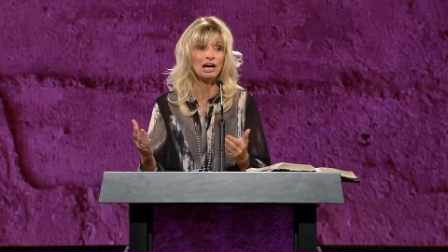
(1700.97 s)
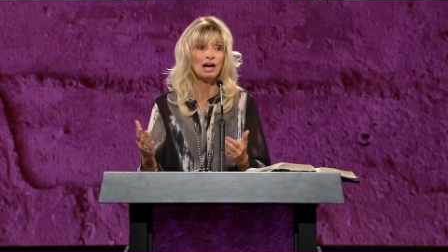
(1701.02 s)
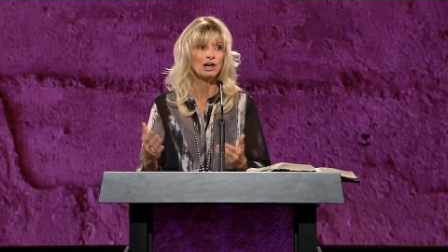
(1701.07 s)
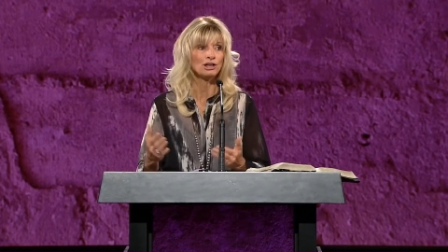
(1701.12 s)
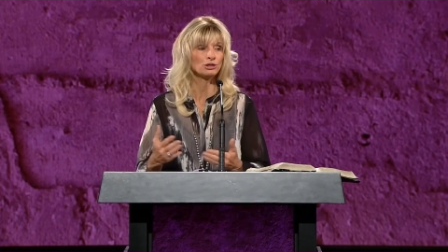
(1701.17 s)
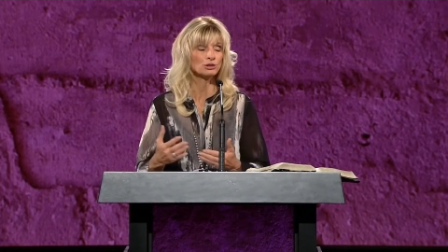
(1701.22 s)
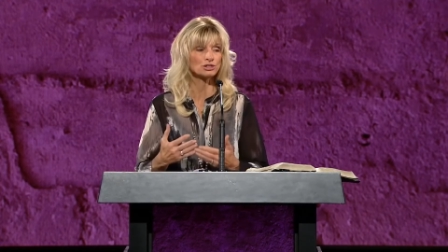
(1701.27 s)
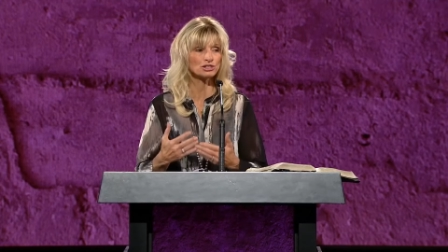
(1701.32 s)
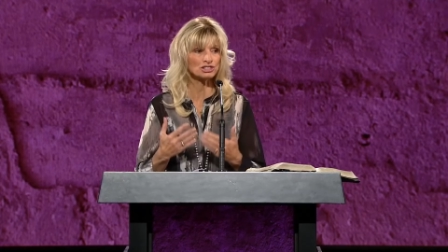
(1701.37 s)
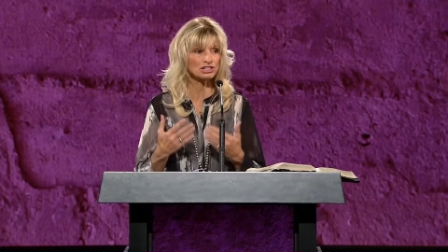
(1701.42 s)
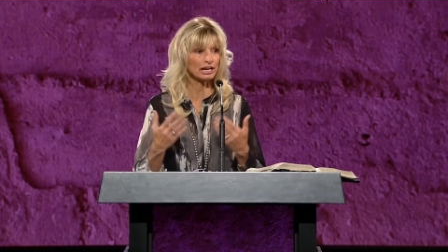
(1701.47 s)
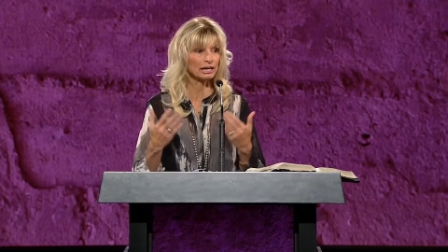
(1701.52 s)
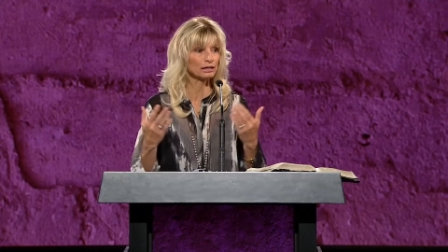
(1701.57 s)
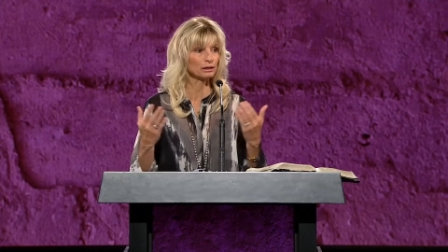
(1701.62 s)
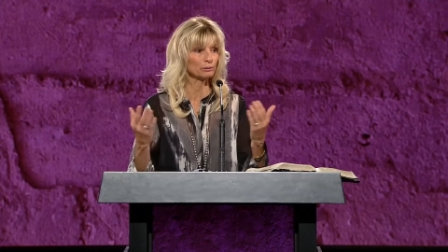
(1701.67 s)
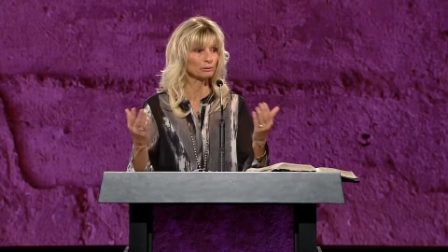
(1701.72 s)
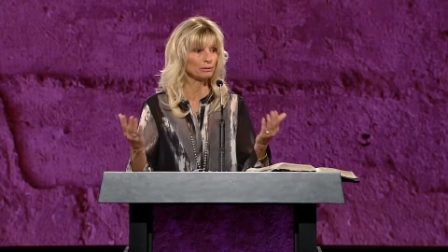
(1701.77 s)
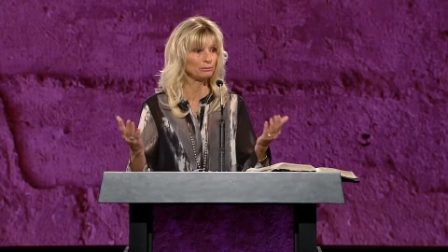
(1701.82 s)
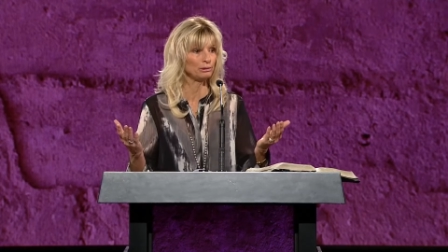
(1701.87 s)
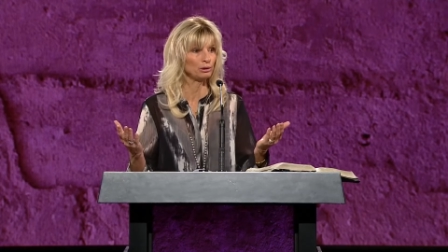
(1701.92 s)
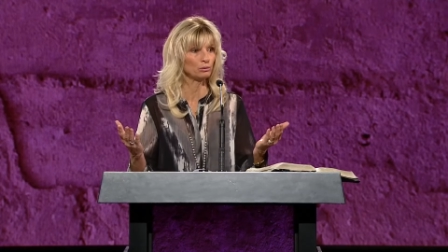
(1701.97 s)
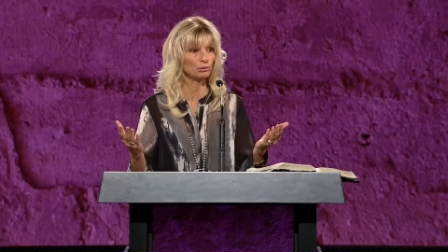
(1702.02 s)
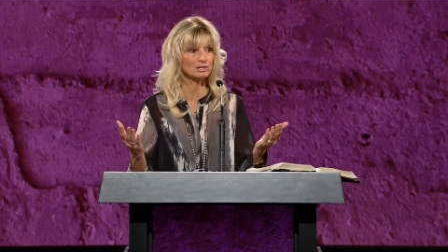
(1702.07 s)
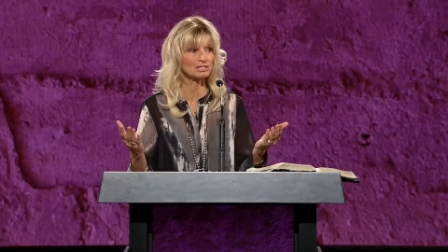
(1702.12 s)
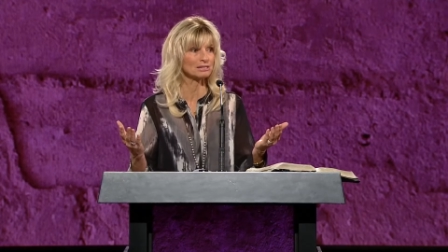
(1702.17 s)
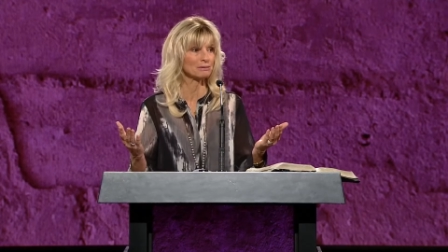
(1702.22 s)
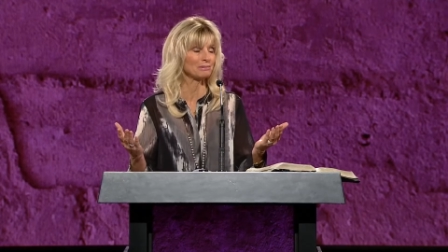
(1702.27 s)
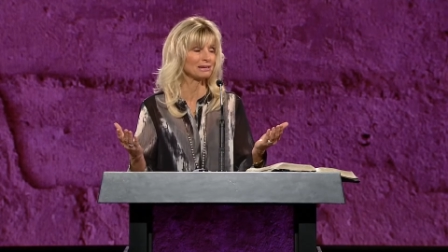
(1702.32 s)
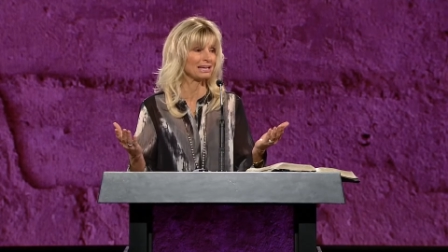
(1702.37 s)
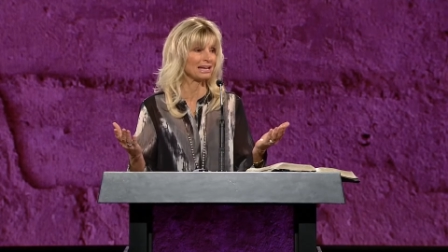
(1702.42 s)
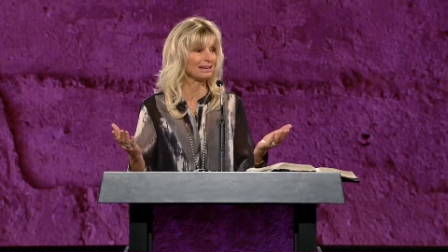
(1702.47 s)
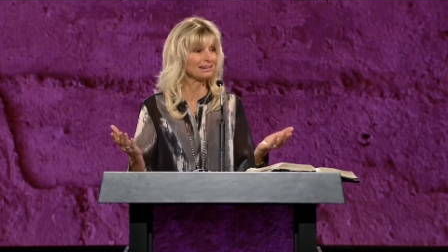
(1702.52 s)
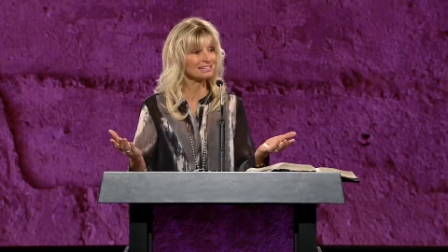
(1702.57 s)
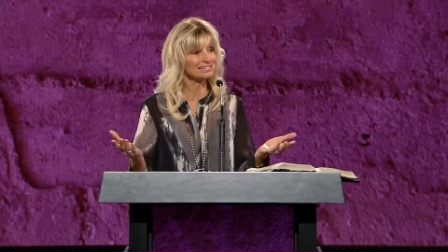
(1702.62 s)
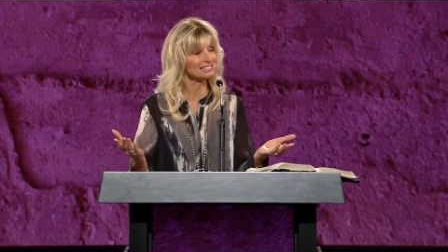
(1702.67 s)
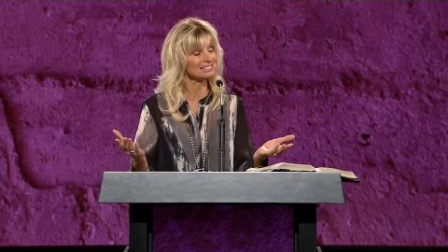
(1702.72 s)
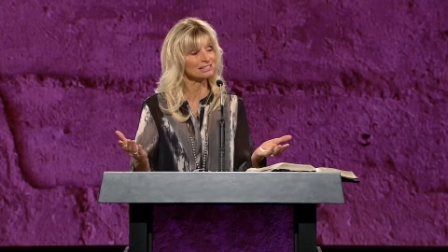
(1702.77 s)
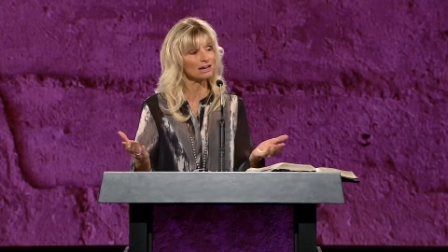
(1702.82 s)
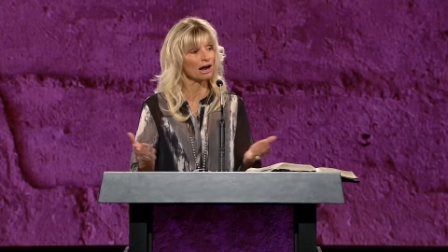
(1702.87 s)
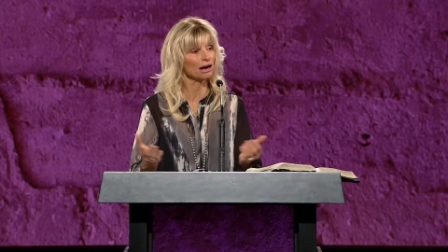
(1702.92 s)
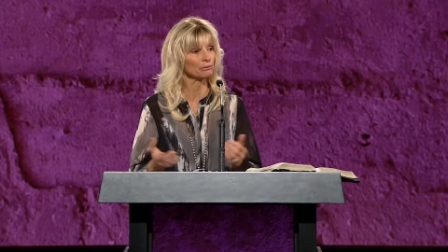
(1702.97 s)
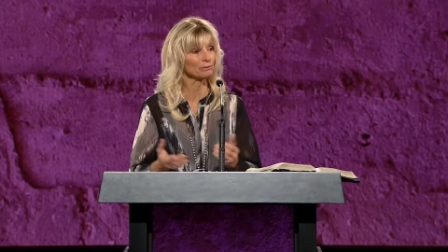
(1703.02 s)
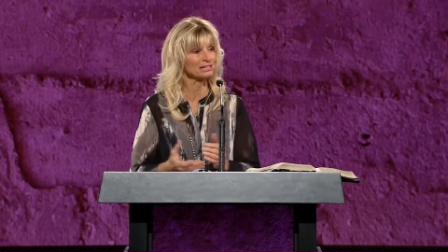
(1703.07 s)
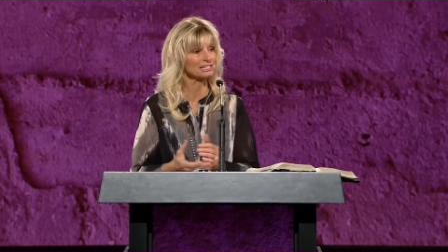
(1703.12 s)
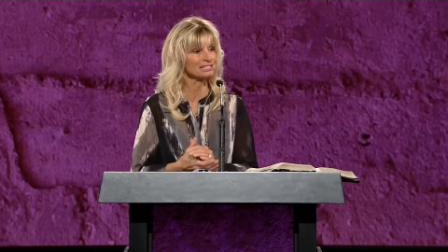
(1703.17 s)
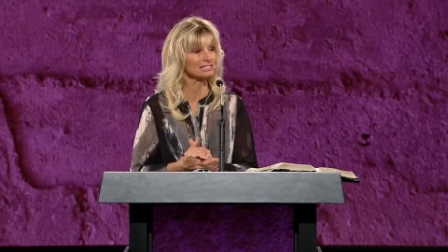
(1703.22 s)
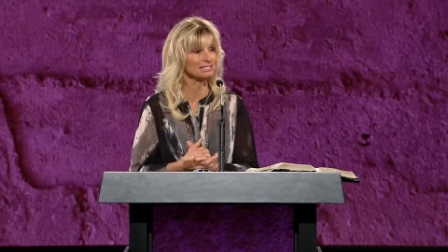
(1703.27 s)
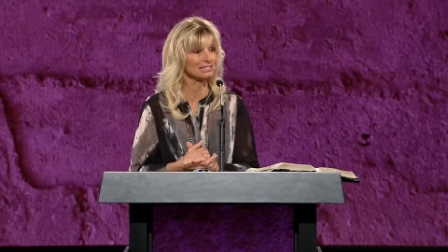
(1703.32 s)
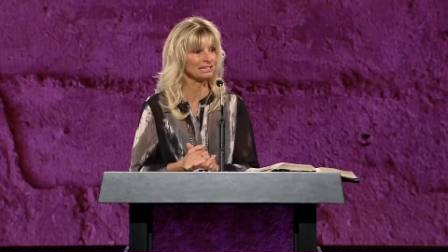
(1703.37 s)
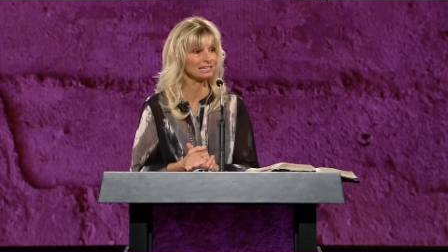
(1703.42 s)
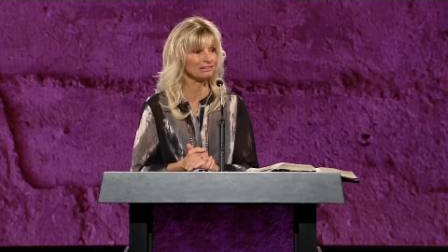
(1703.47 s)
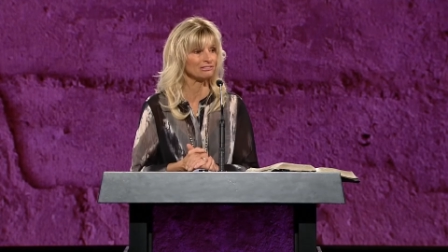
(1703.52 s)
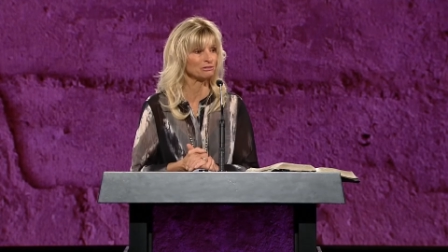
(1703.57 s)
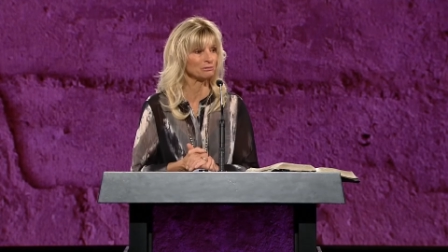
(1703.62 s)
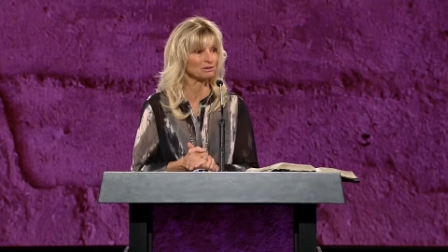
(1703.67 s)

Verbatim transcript: you'll share a rebuke with somebody, and it's not received.